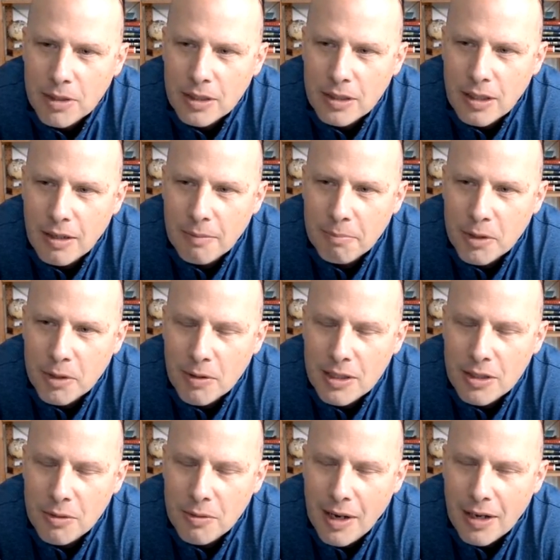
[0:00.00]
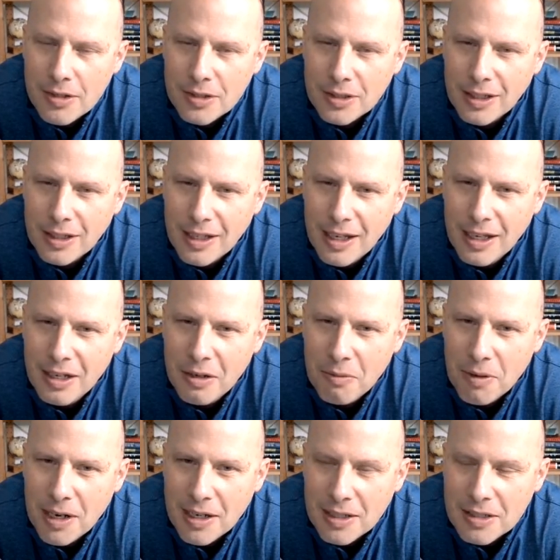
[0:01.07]
but I'm going to ask it
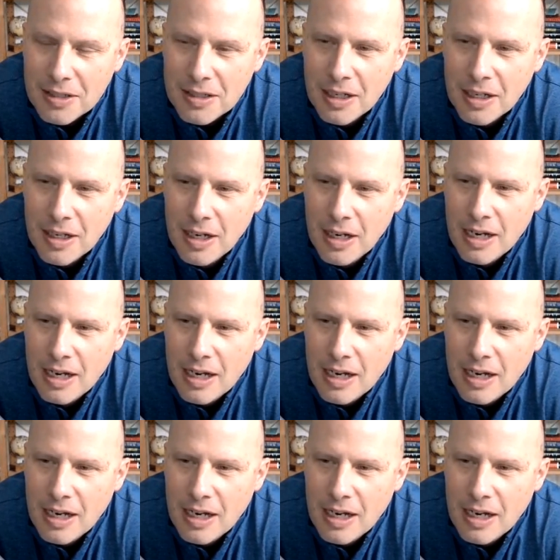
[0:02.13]
anyways.